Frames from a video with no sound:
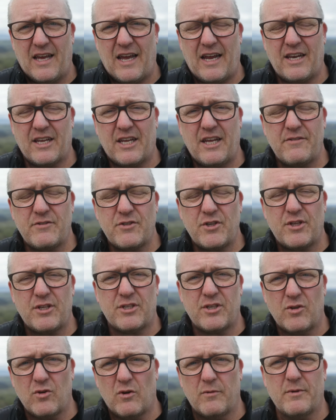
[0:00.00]
And it gives you
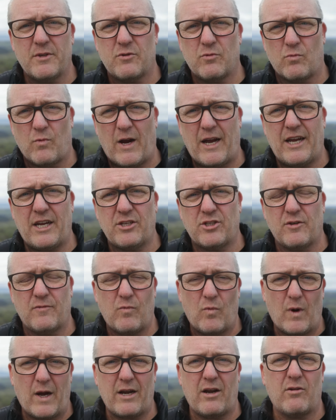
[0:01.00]
this enormous range of
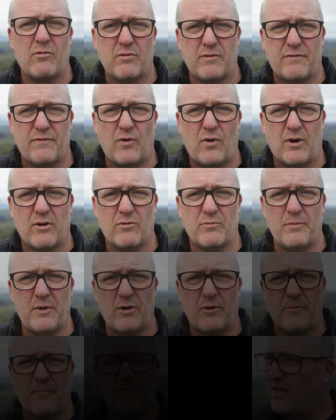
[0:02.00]
100 to 400
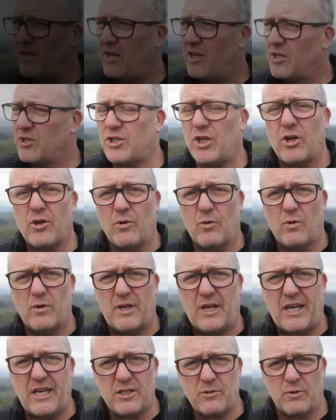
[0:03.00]
mil. So
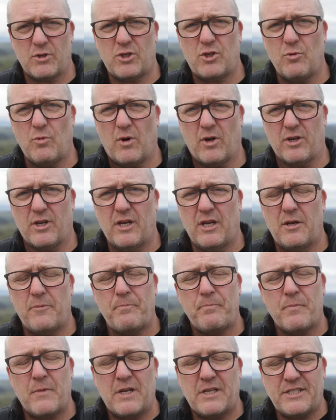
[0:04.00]
here's what you want.
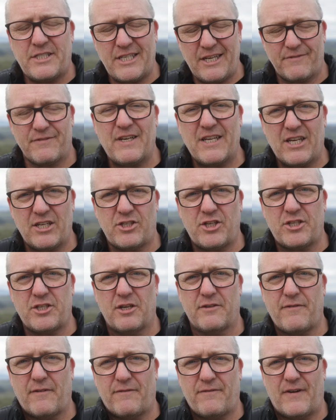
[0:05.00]
Definitely get
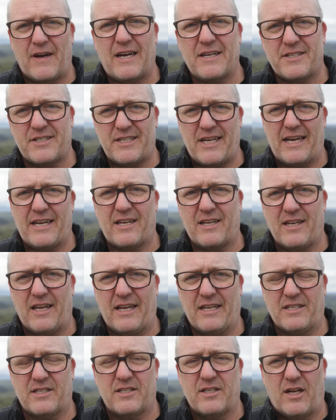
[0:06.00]
yourself a fast standard
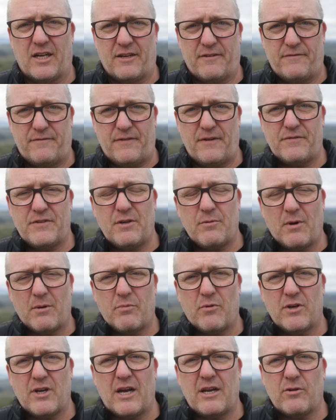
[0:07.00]
lens, like a 50
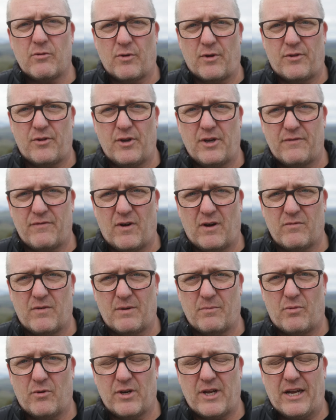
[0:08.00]
1.8 or a 35
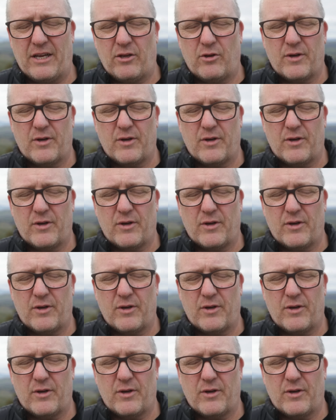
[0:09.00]
1.8.